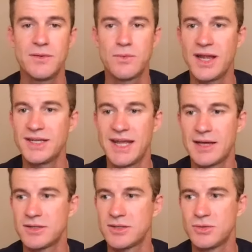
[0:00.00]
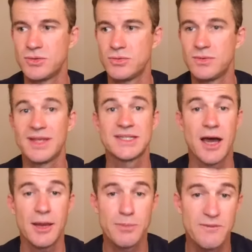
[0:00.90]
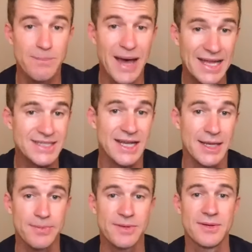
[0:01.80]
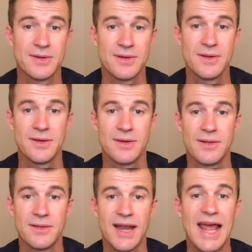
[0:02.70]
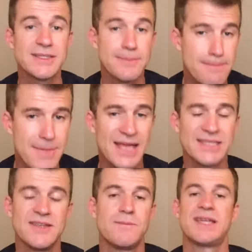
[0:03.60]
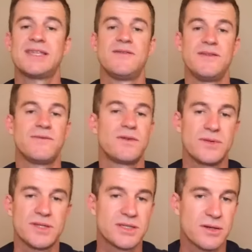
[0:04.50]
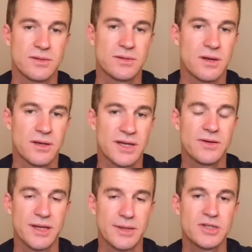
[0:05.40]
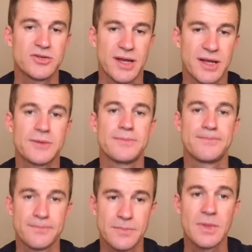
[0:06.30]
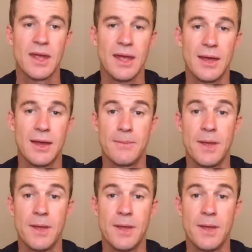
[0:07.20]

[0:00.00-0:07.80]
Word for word: right down to the type of bar tape that has a massive, massive influence on, on aerodynamic drag. So maybe uh, what we